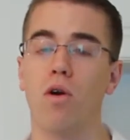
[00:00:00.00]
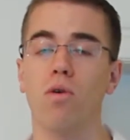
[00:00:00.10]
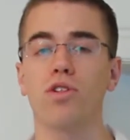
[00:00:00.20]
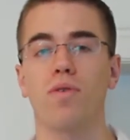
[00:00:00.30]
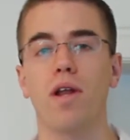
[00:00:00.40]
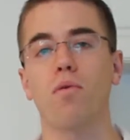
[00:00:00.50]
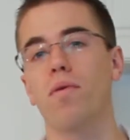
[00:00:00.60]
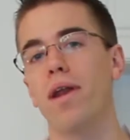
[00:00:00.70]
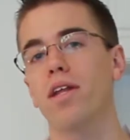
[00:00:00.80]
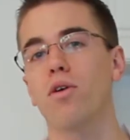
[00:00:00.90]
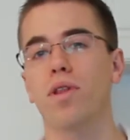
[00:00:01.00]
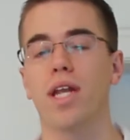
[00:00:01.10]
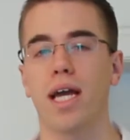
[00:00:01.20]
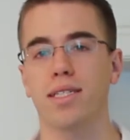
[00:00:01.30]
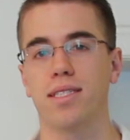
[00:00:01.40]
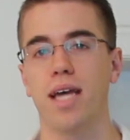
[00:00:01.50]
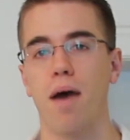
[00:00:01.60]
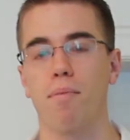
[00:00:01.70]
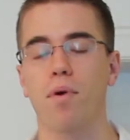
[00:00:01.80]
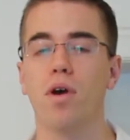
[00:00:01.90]
holder ready, we're ready to go to the next
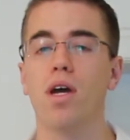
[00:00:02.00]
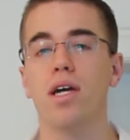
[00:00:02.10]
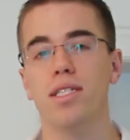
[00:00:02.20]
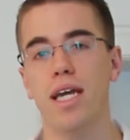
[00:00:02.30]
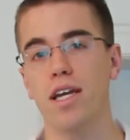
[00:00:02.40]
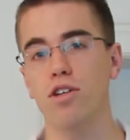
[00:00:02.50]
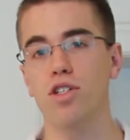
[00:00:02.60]
step. Take your